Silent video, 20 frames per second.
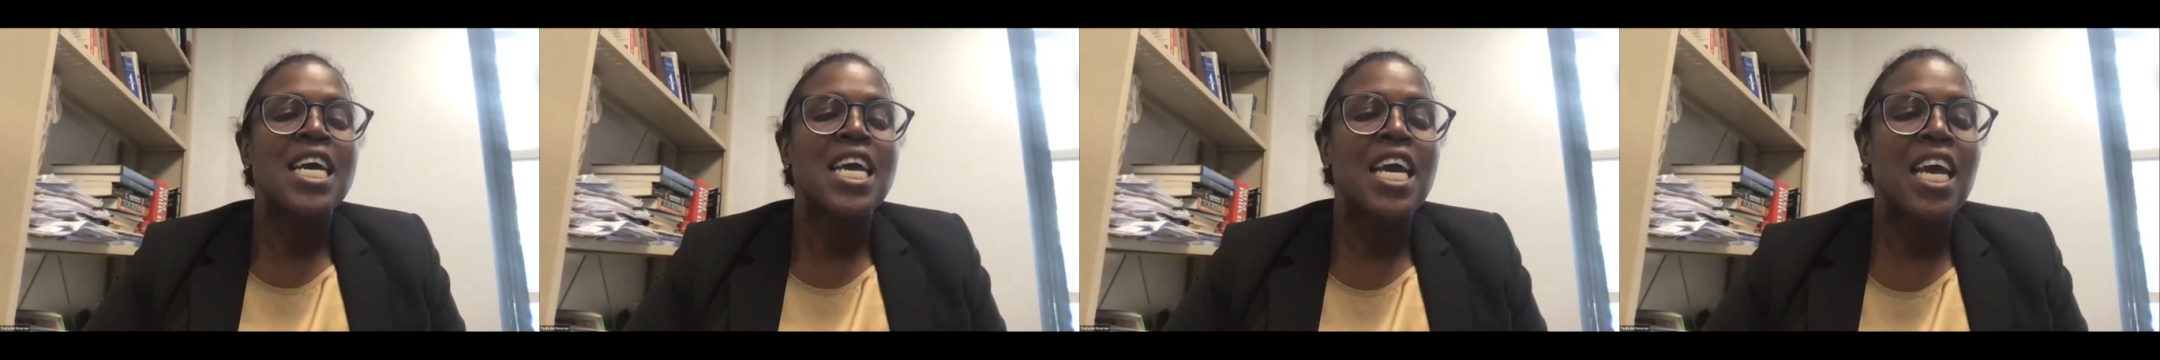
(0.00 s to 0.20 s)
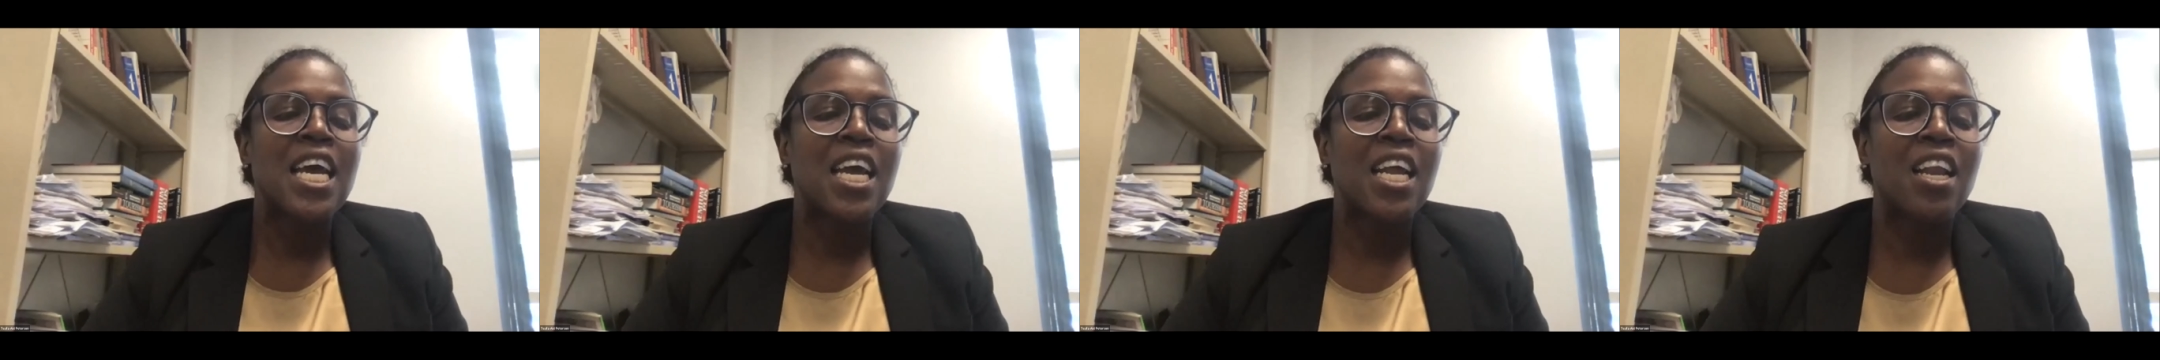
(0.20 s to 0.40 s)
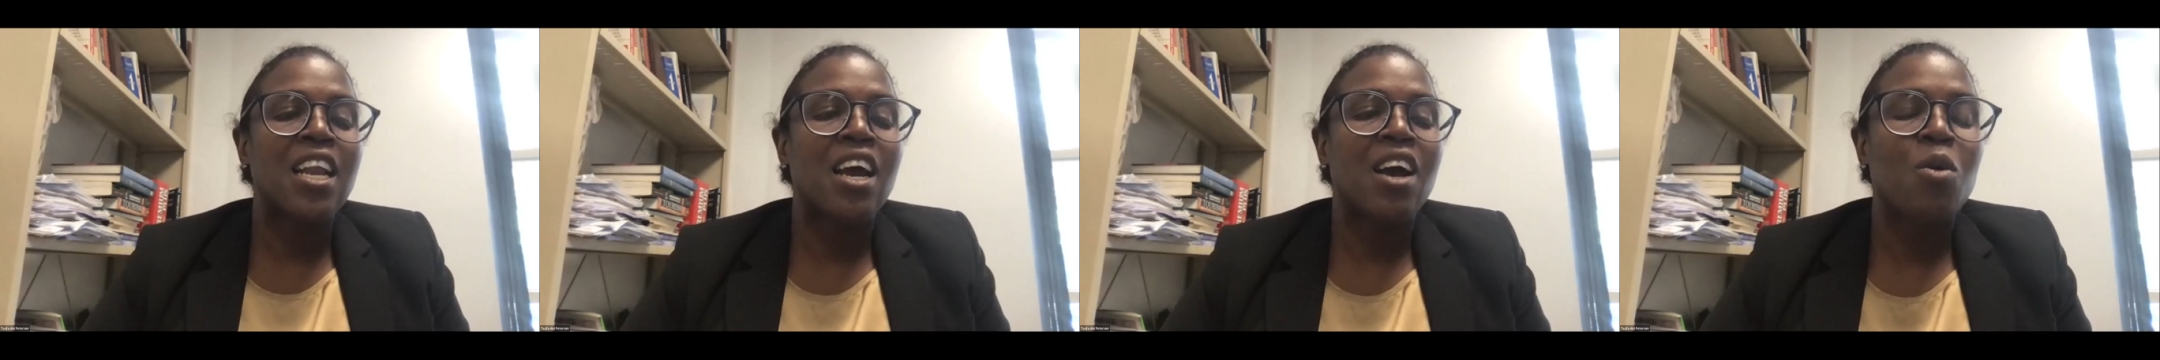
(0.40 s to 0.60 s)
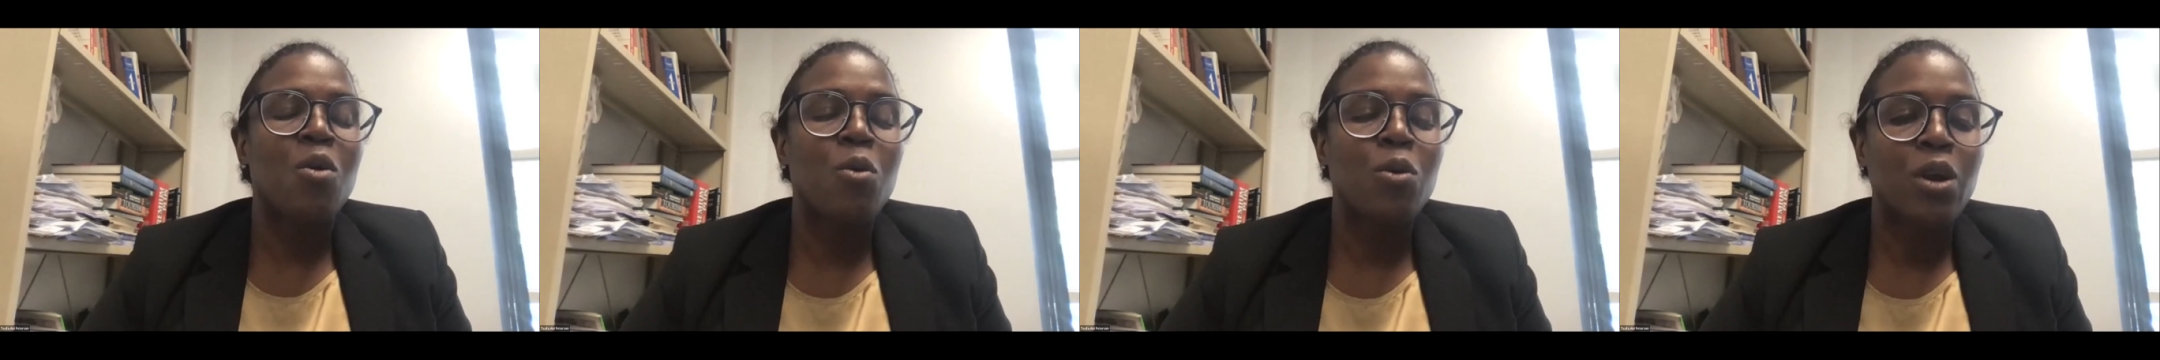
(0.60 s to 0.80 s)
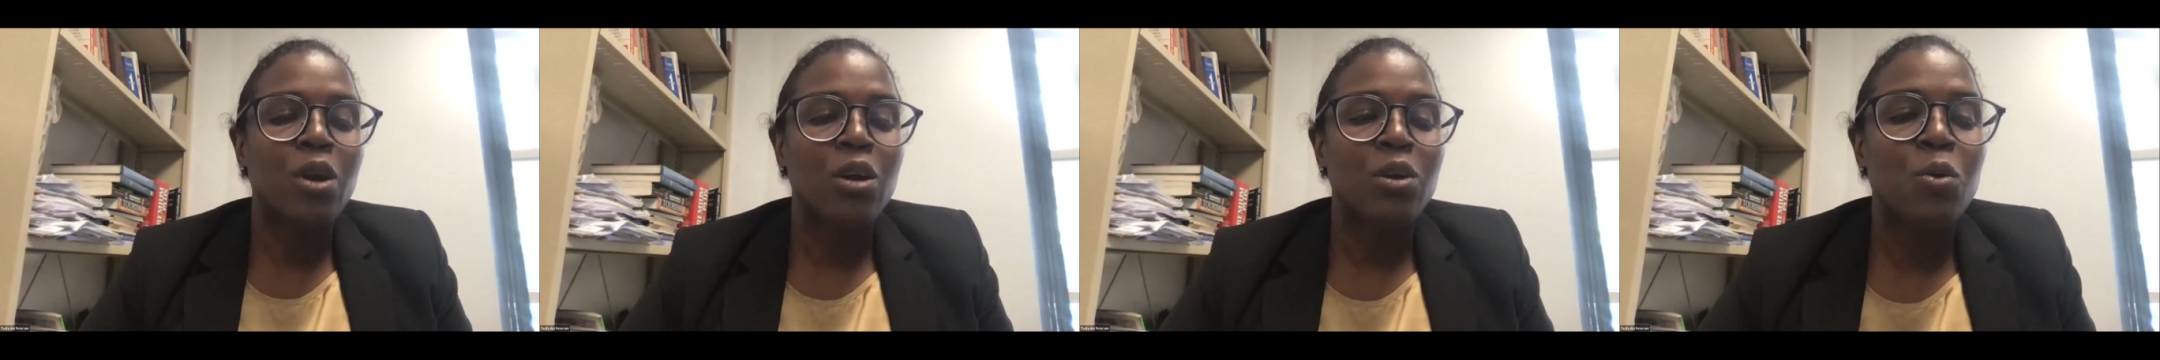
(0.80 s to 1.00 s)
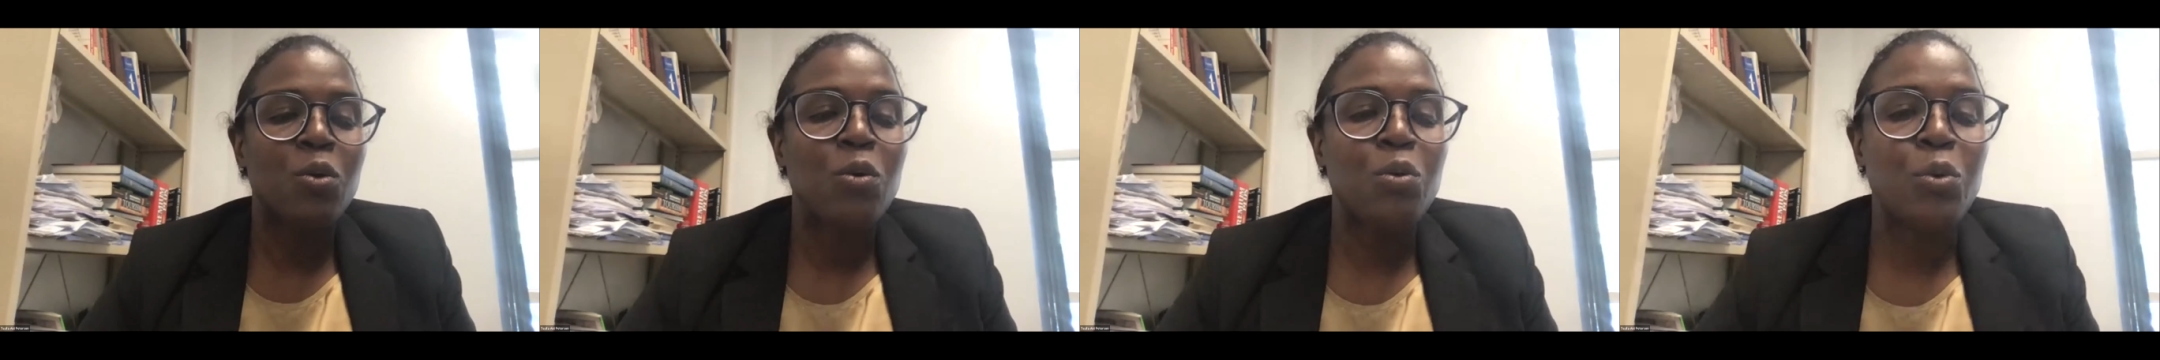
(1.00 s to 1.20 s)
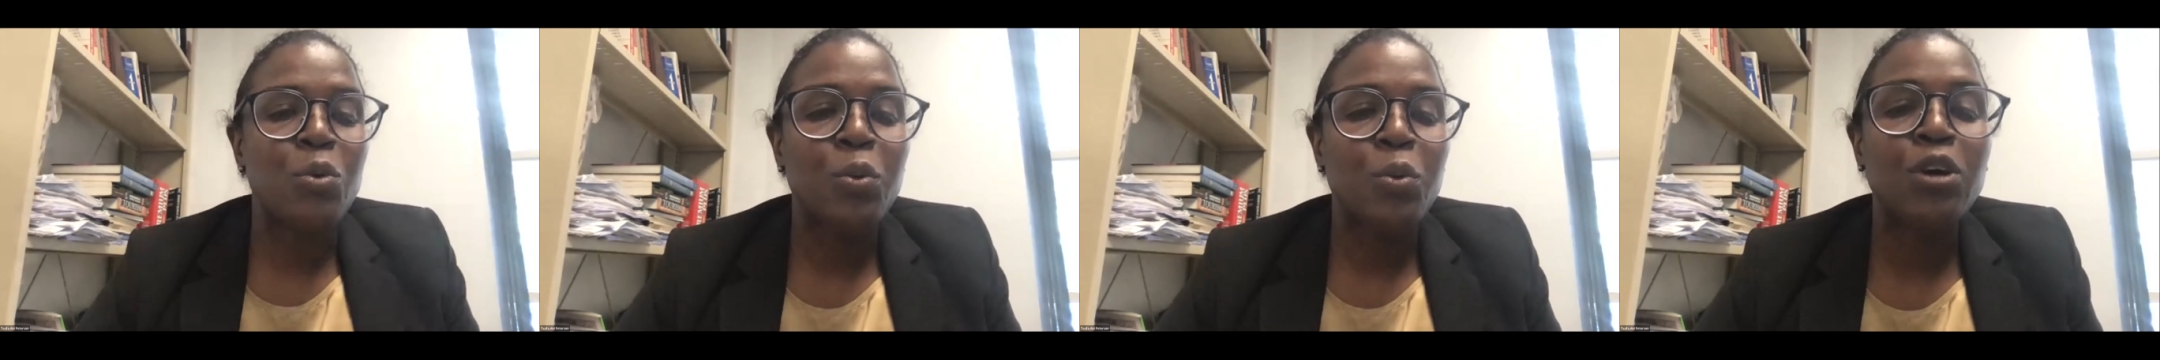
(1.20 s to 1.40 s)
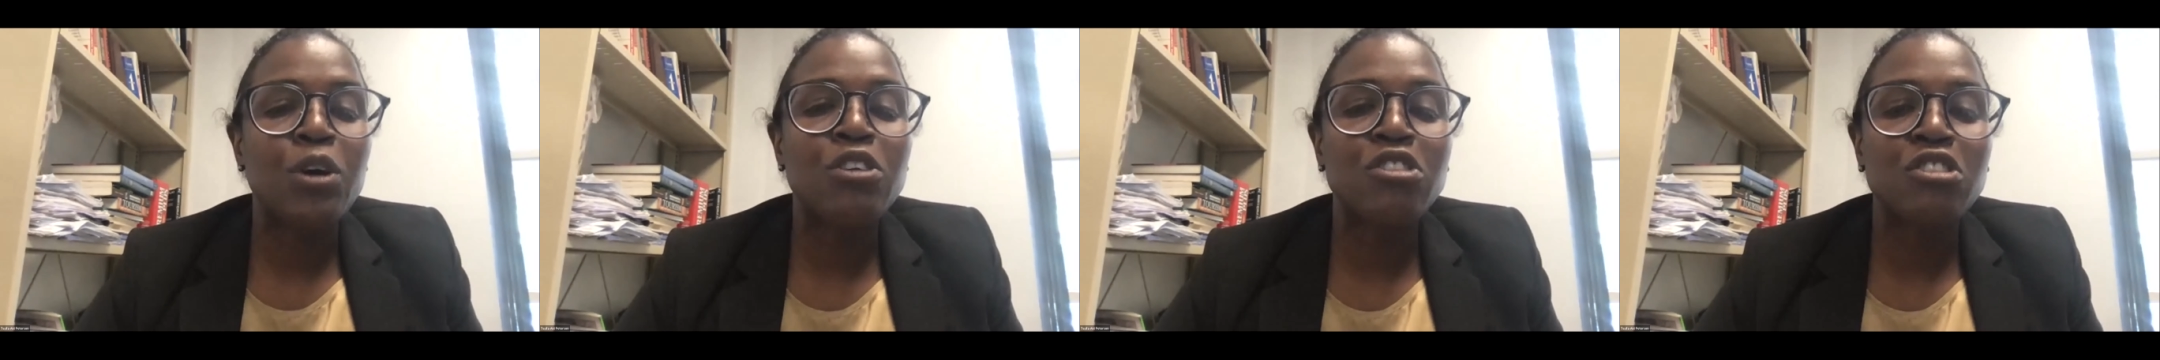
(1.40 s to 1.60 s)
in quote unquote
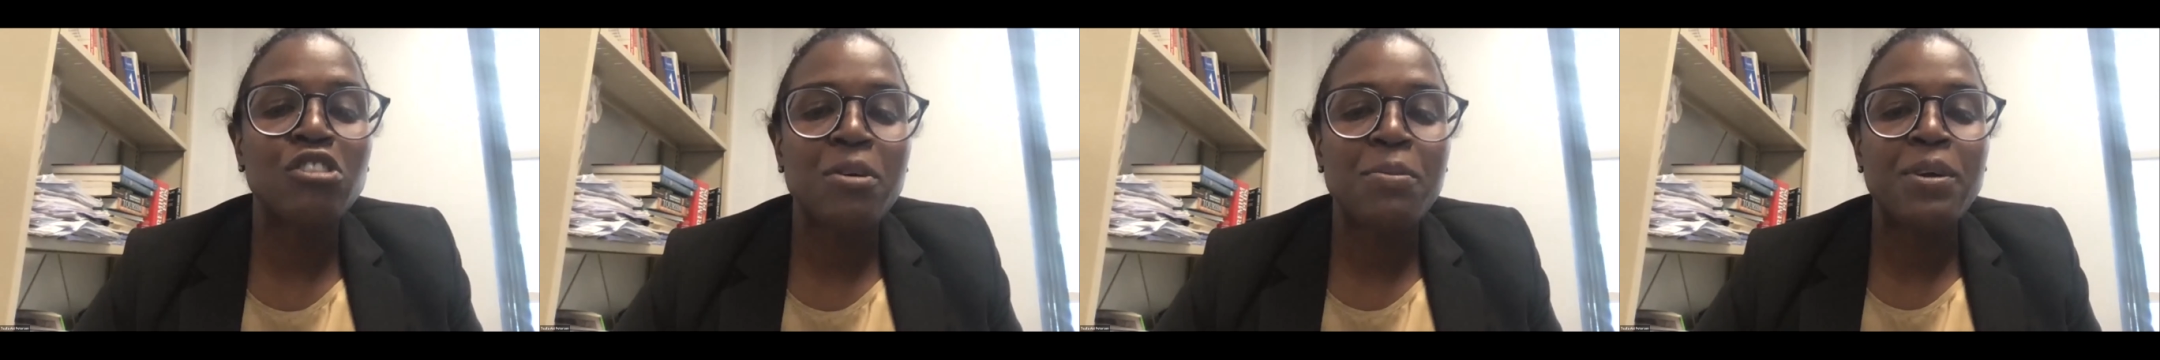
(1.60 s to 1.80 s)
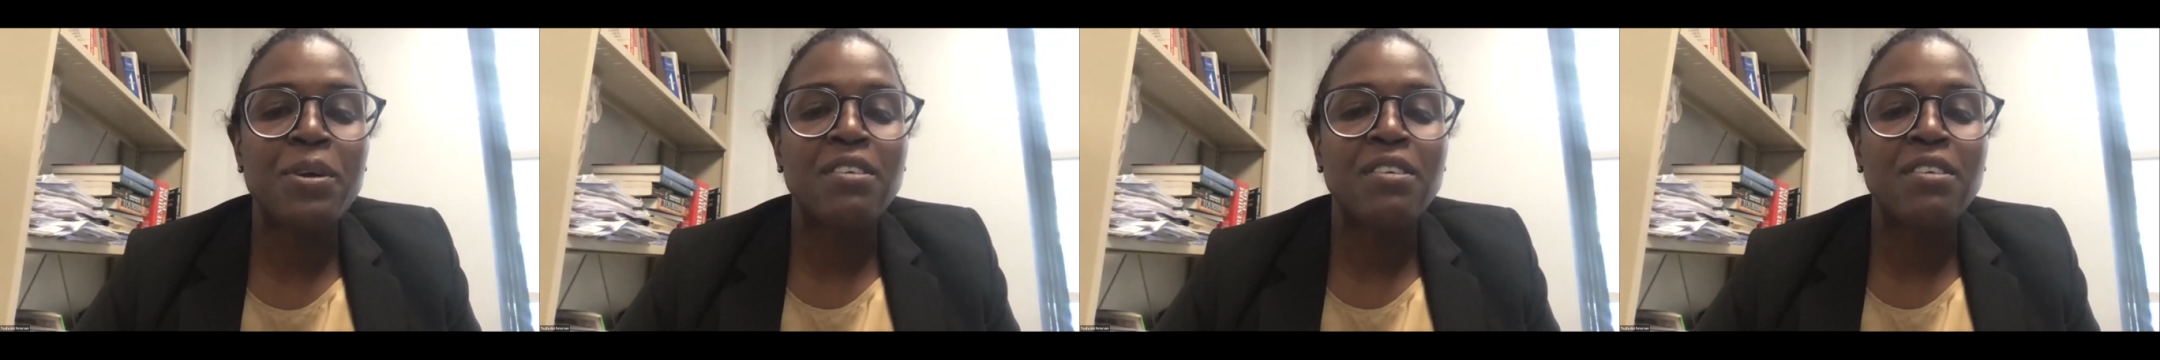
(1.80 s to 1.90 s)
worship